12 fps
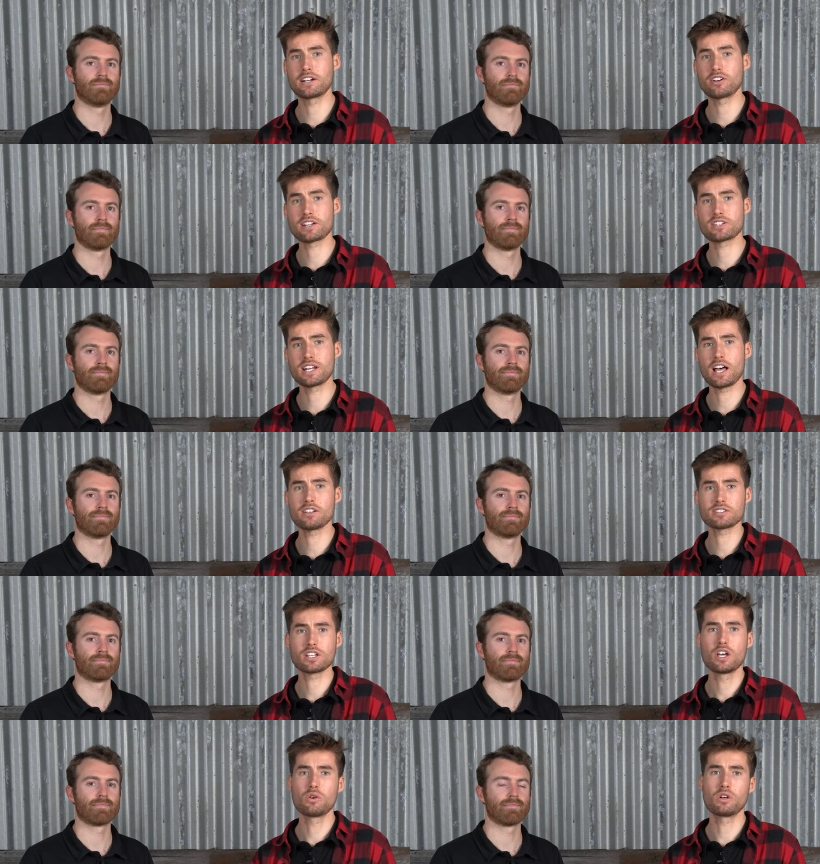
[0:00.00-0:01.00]

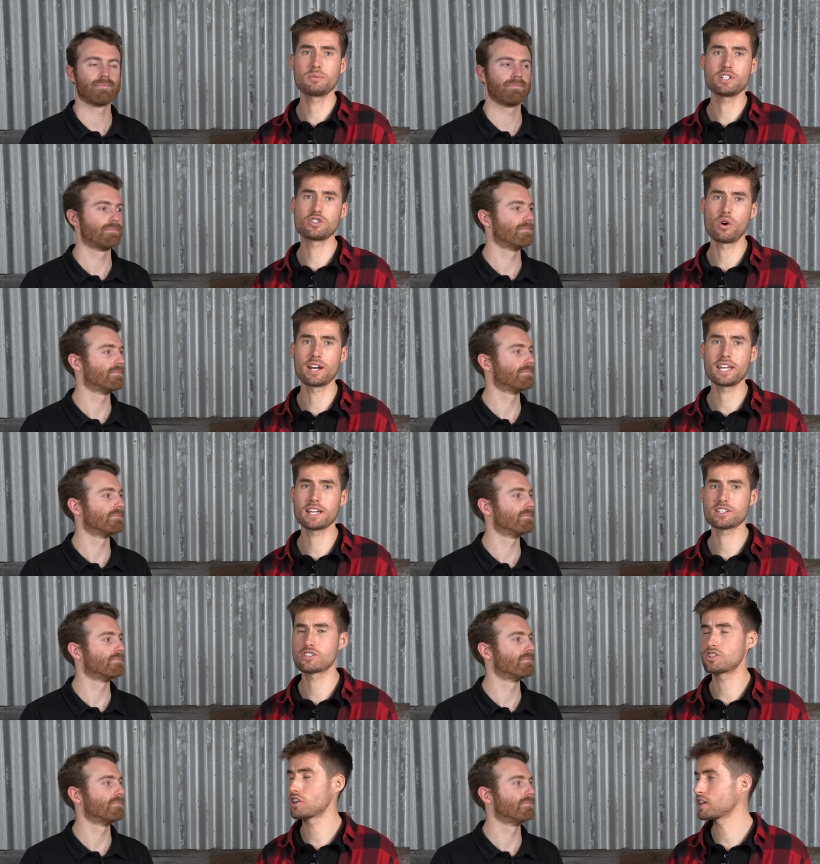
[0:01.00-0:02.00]
Speaker 1: InternationElles will be joining
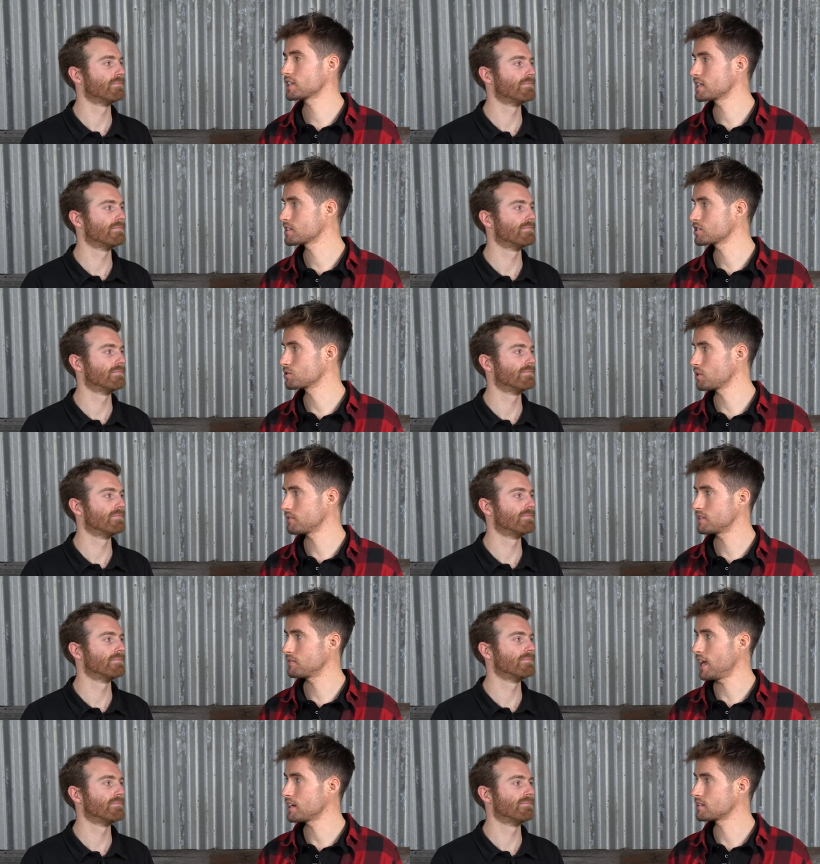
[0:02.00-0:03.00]
us during this Zwift
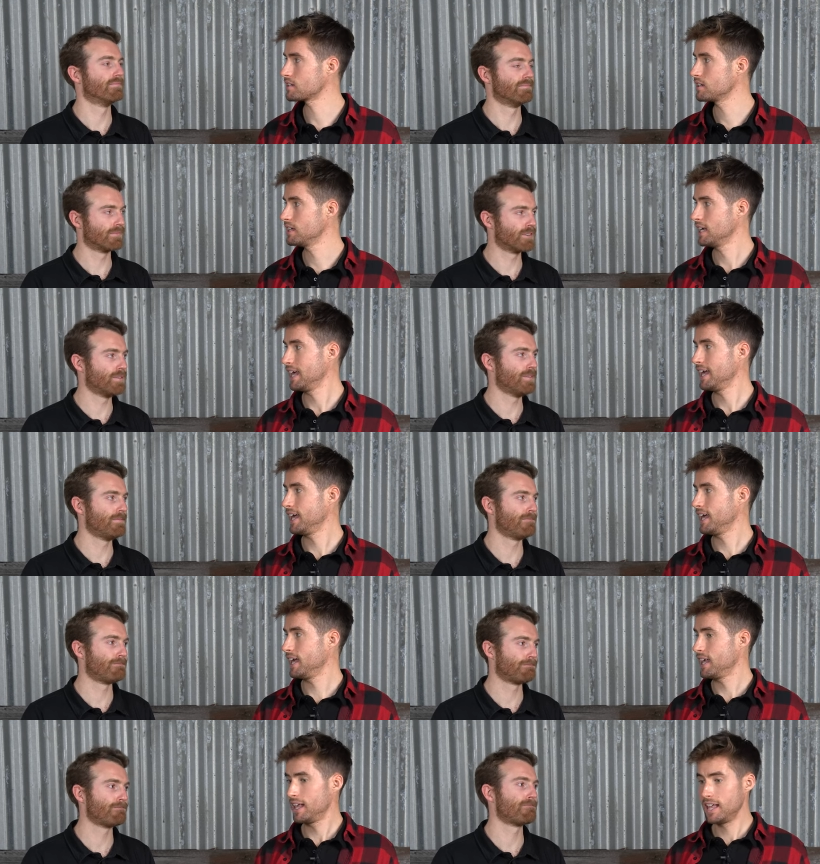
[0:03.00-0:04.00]
event. Cool.
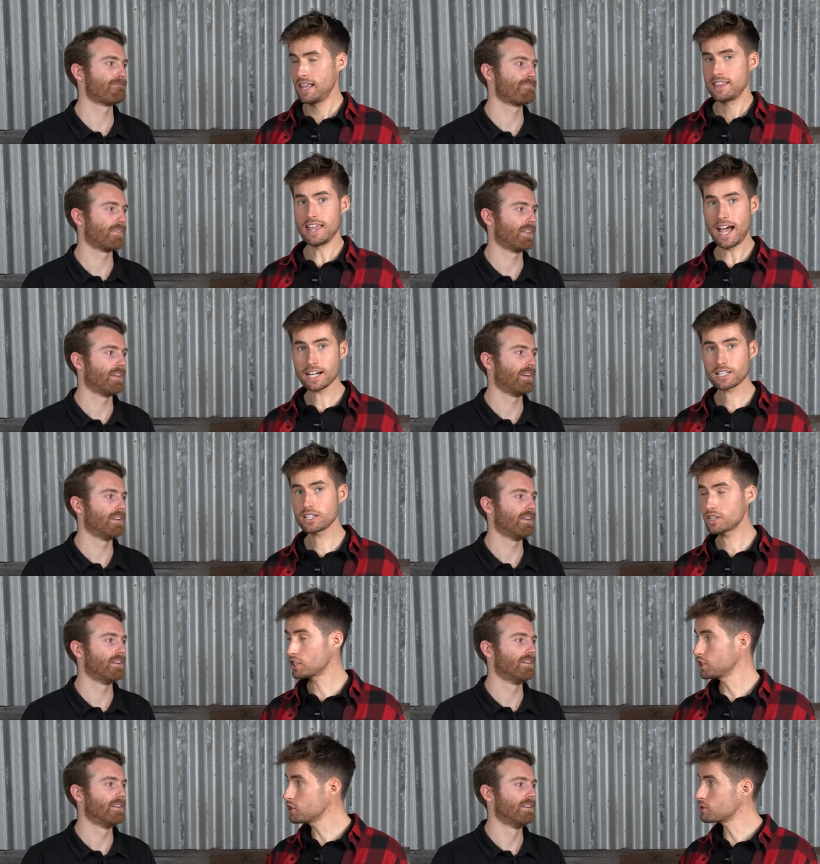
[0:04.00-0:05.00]
That
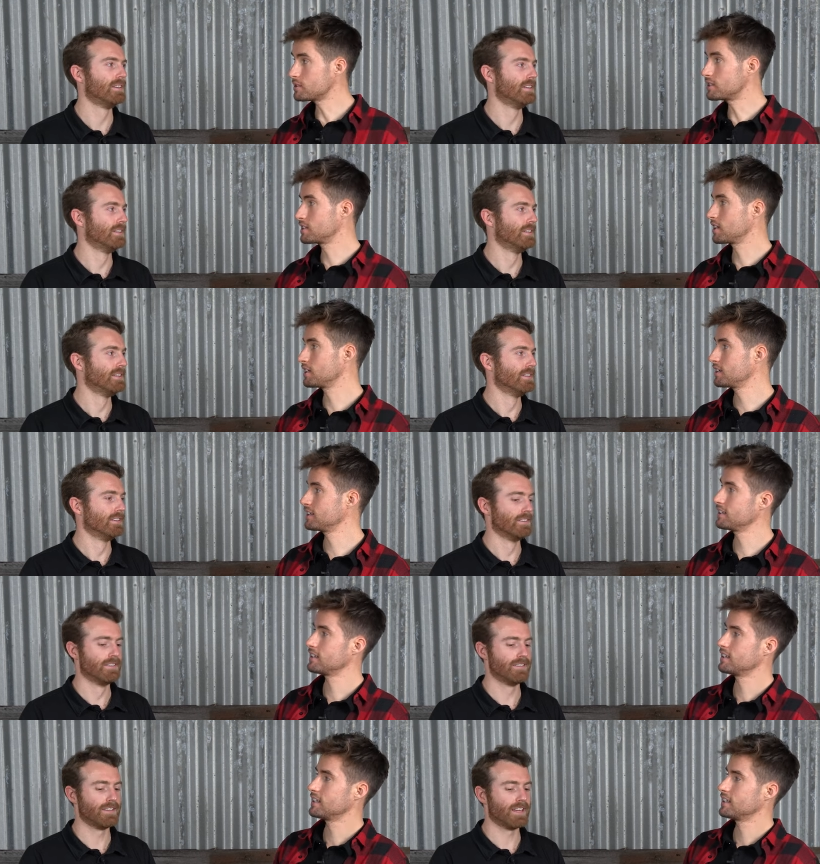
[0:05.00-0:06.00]
concludes.
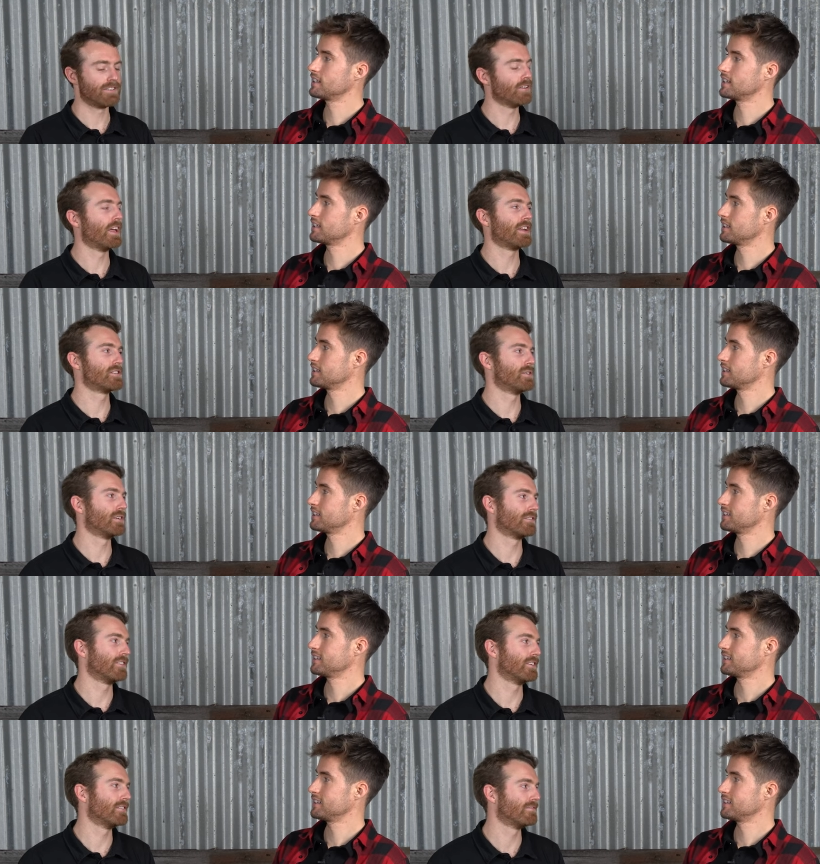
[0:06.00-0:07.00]
Speaker 2: That's all our talk
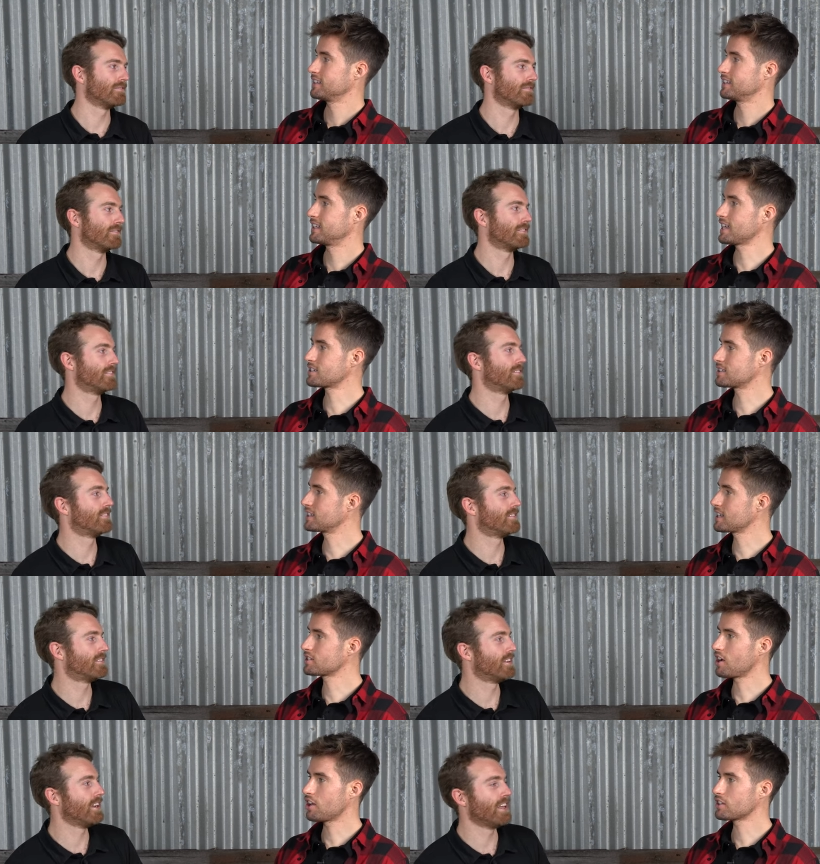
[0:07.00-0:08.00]
for.
Speaker 1: That's
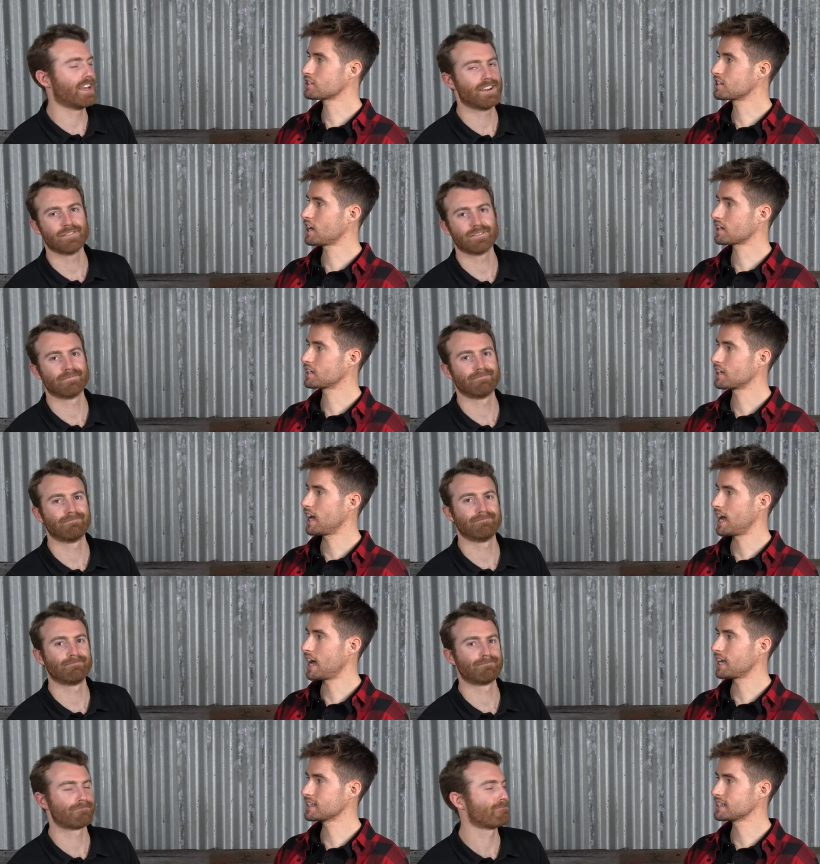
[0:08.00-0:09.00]
that's TDM. all our talk.
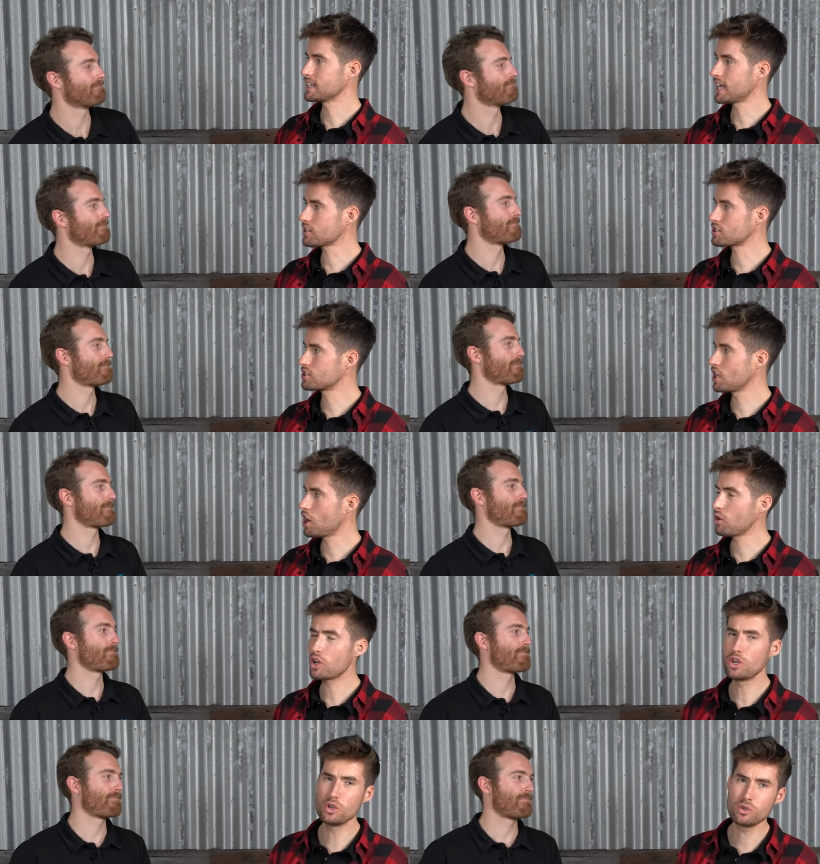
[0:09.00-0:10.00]
Uh, let us
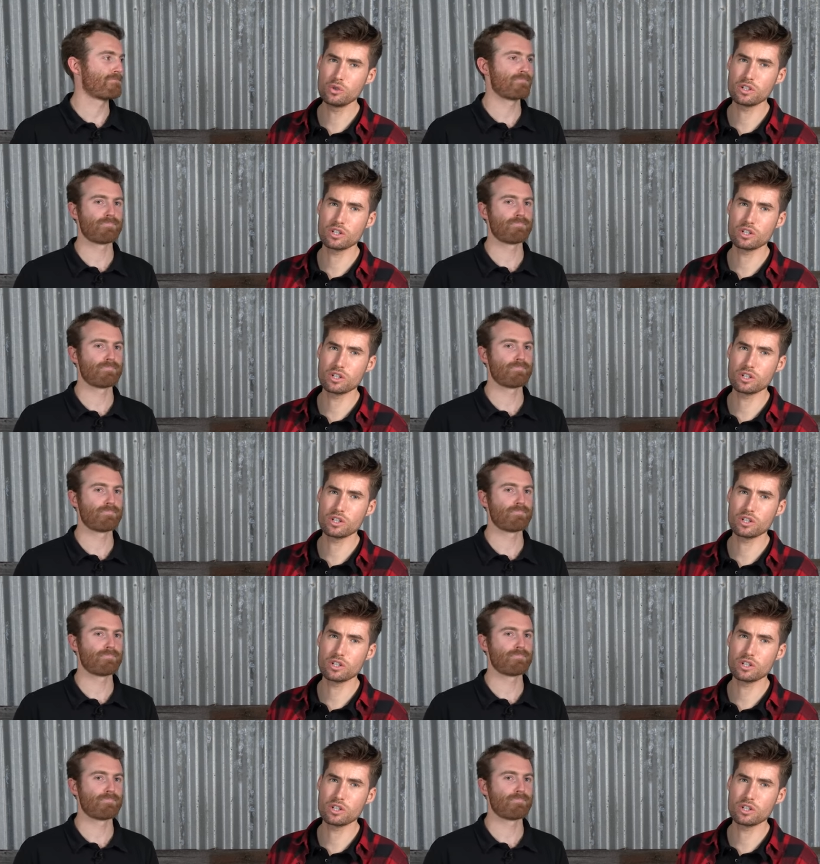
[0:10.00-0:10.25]
know who